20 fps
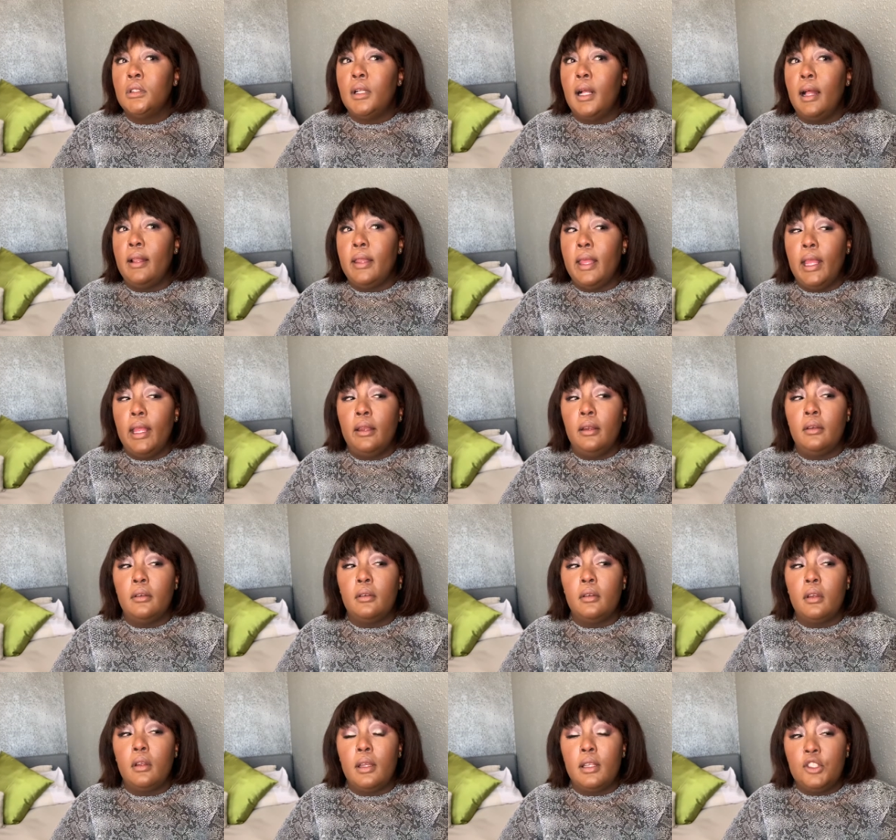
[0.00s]
and then
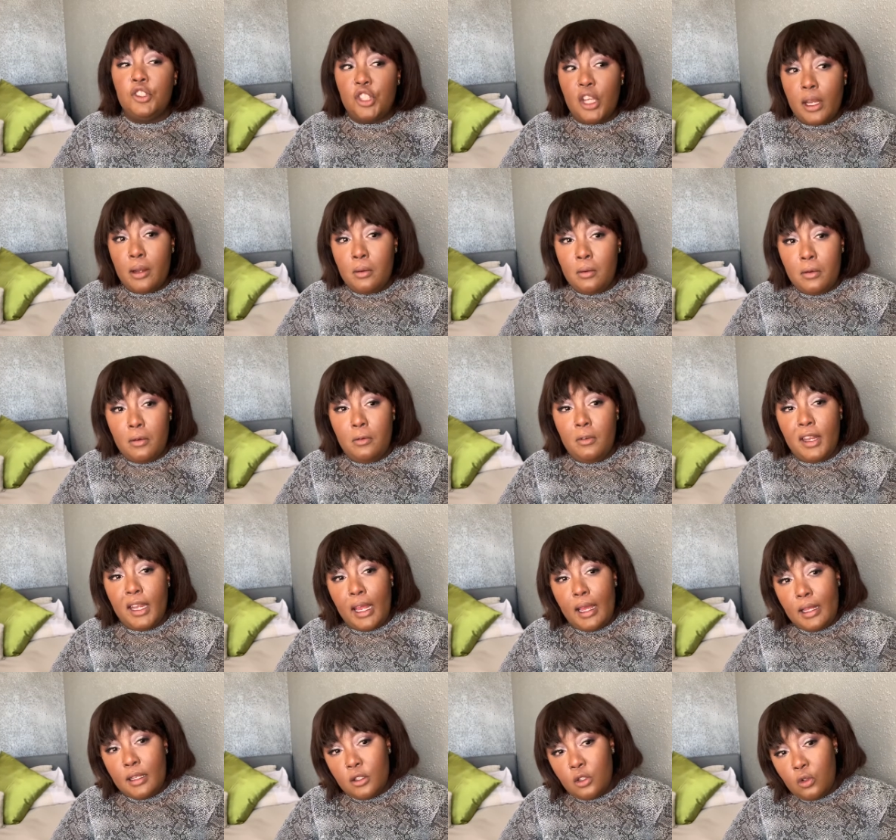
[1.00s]
in January when I
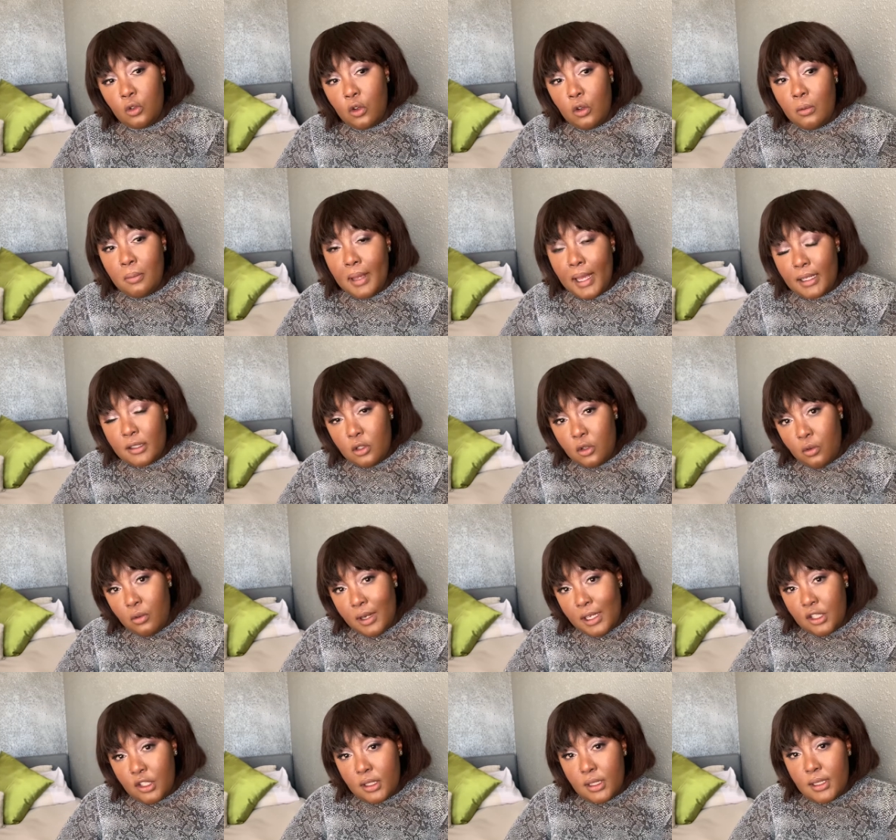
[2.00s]
had to go back to
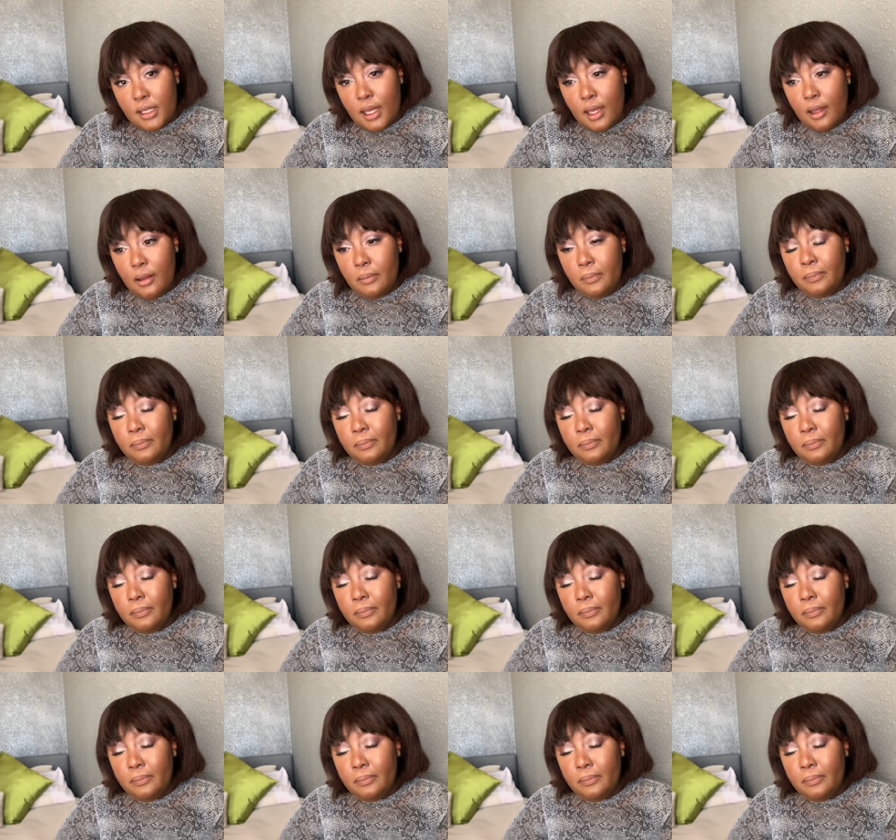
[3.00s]
register